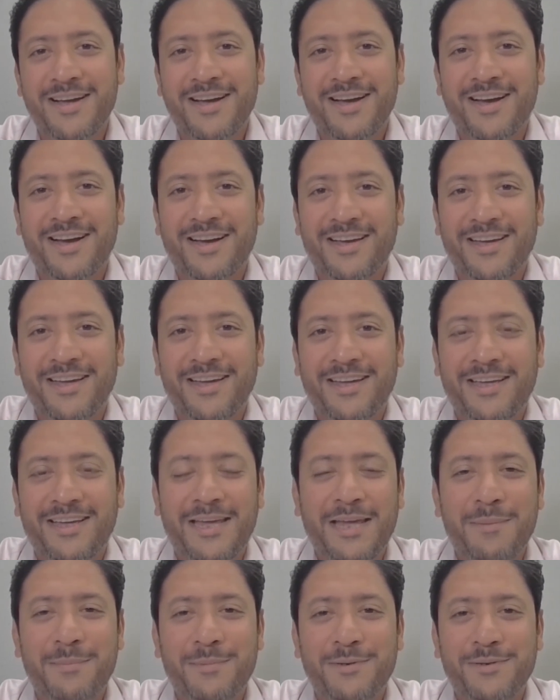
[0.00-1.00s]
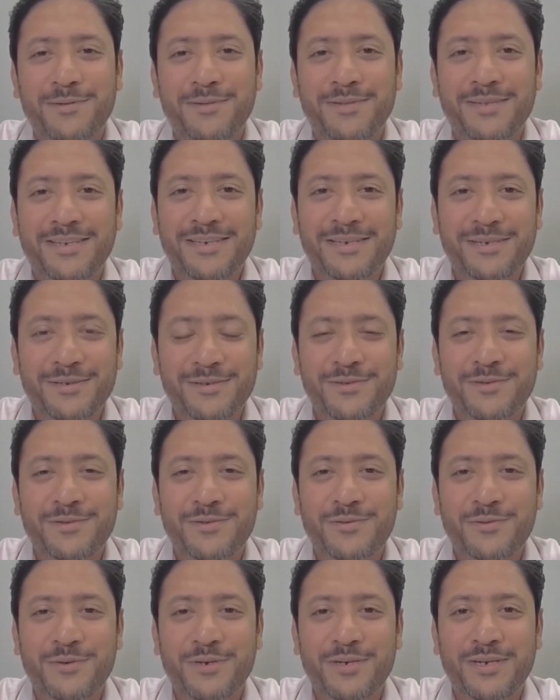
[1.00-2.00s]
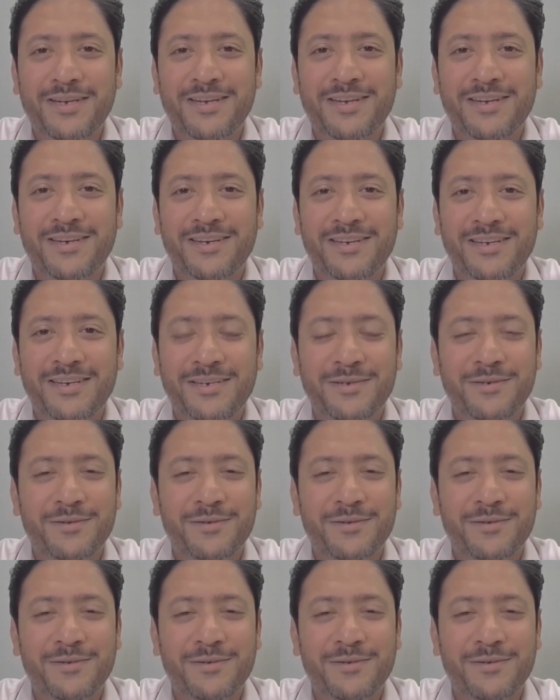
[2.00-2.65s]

I came into the industry in